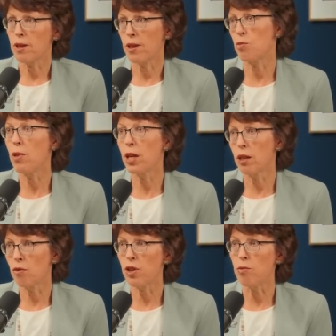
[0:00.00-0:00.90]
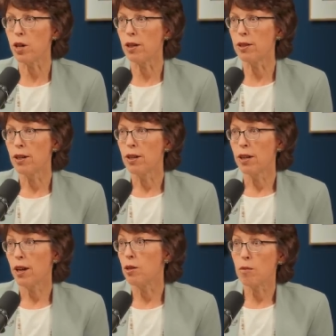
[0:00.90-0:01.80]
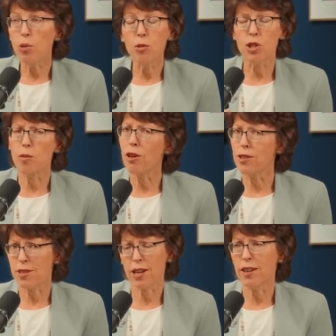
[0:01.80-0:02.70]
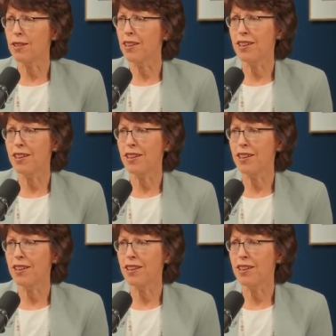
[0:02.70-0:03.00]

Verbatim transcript: as male and female and Pope John Paul II